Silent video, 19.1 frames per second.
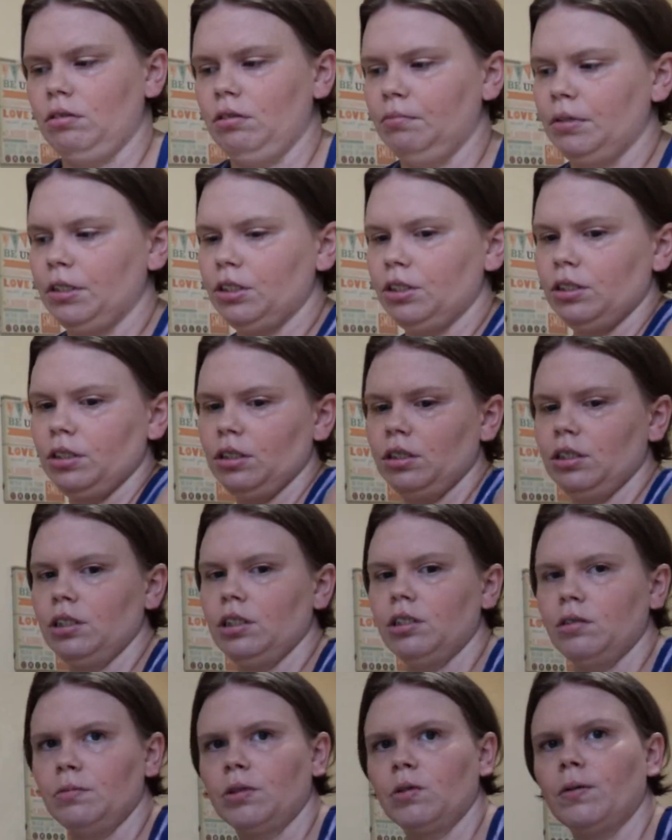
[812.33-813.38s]
Make sure this is
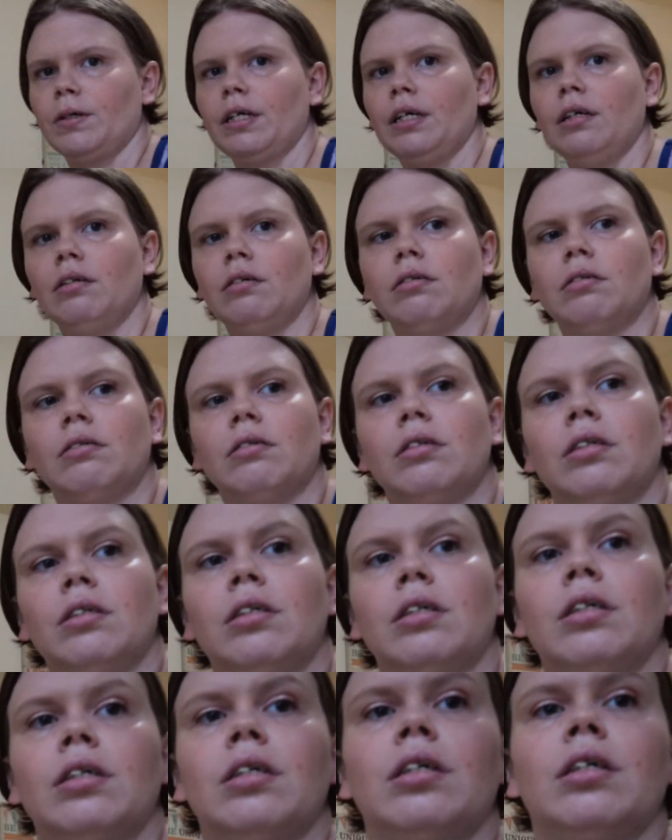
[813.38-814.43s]
still recording.
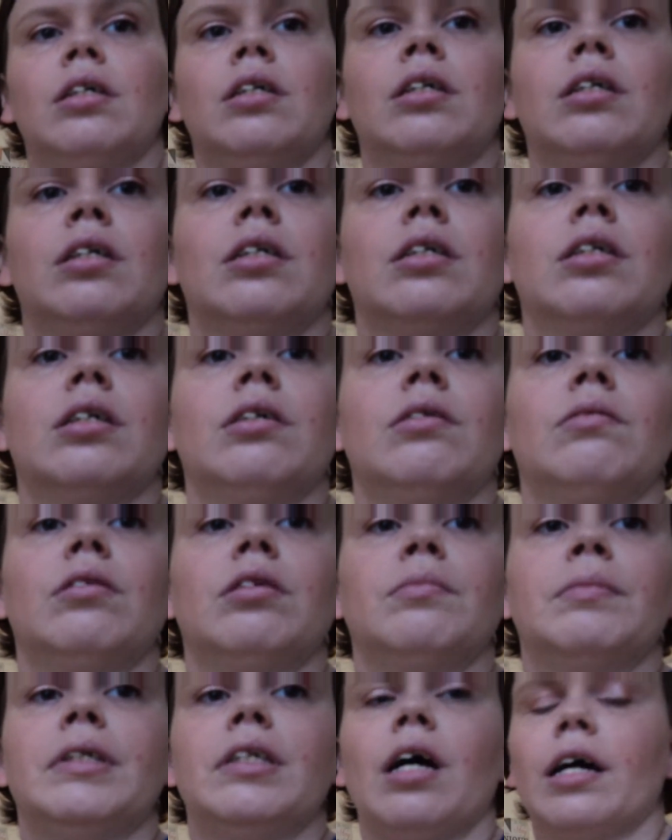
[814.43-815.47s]
I don't want to
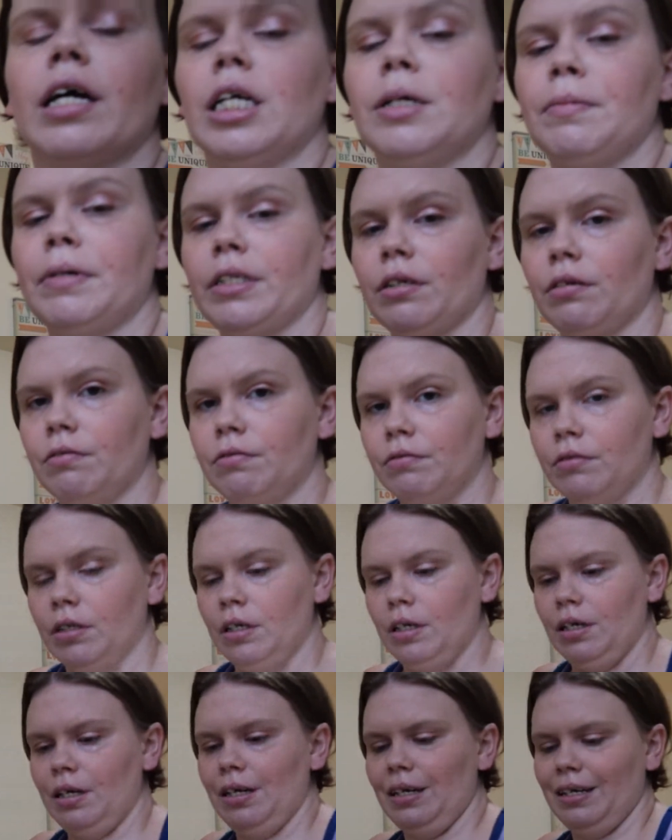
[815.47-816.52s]
be talking to myself.
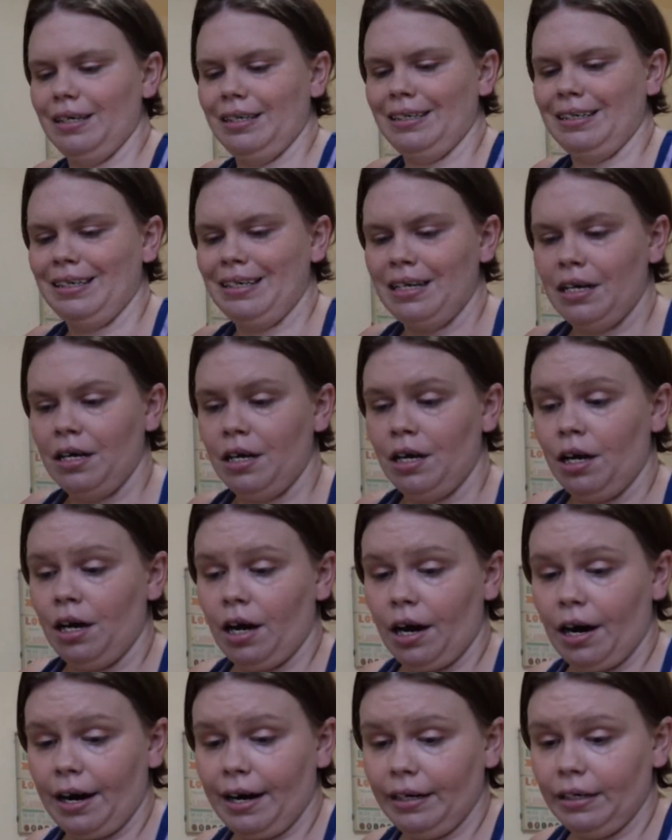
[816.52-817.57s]

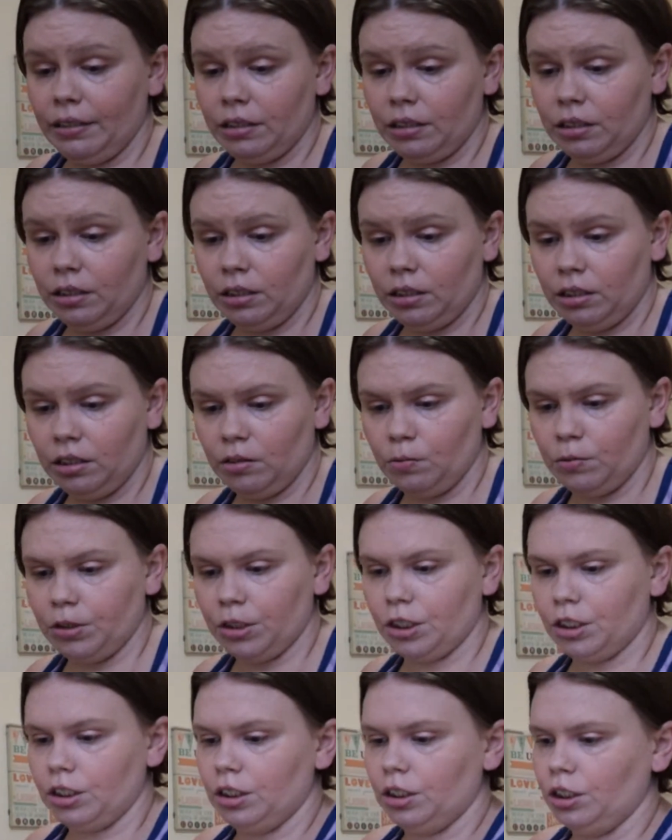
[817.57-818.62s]
Alright, what I'm
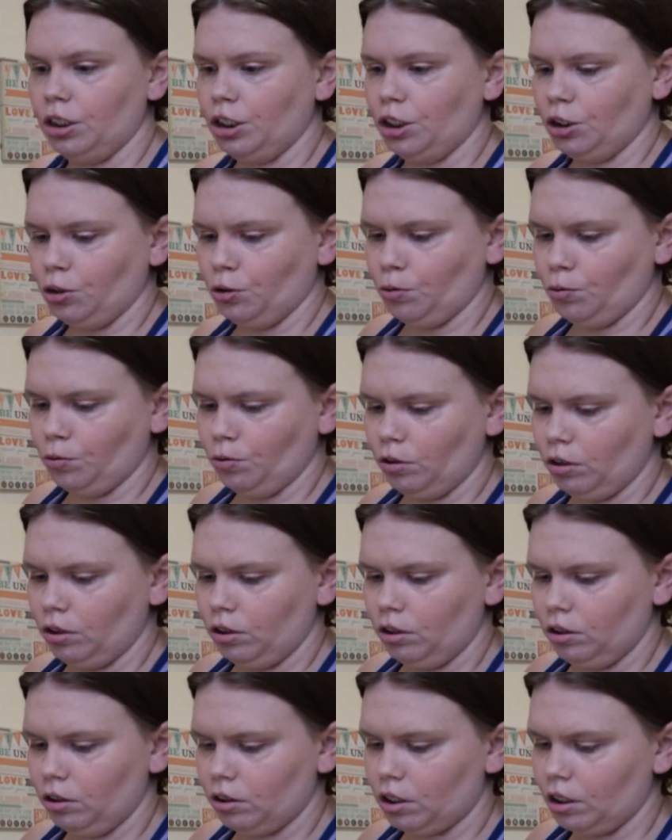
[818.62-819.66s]
going to use,
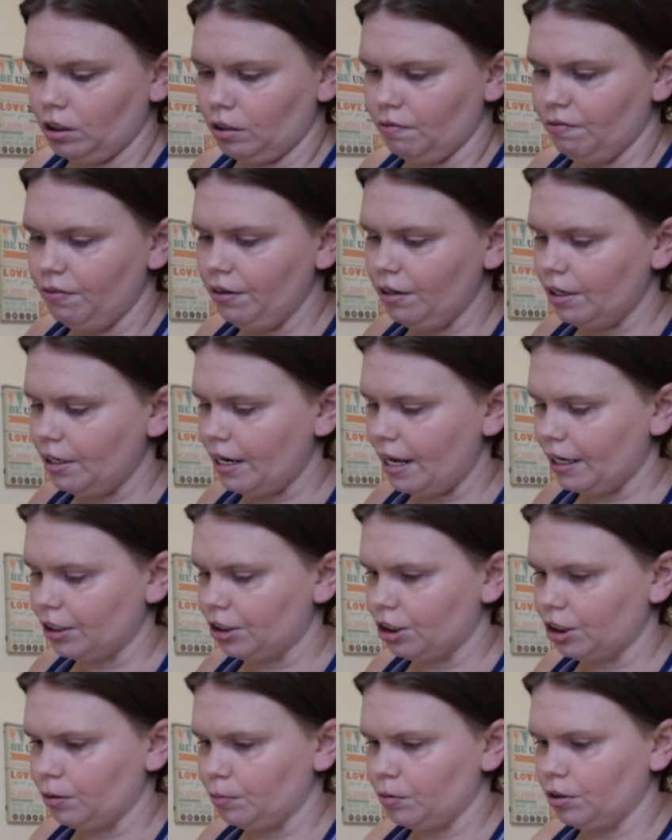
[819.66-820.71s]
because I'm feeling
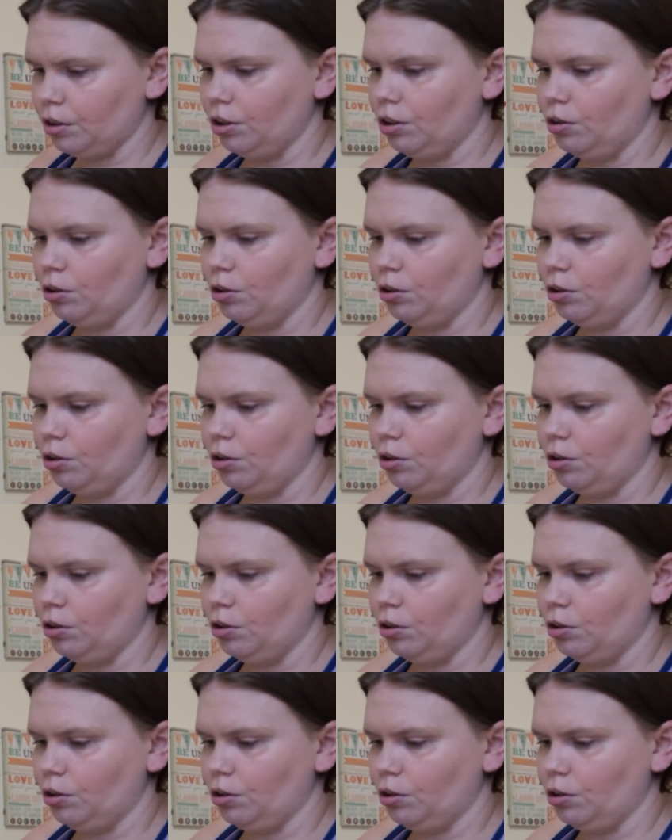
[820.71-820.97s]
extra, we're going to do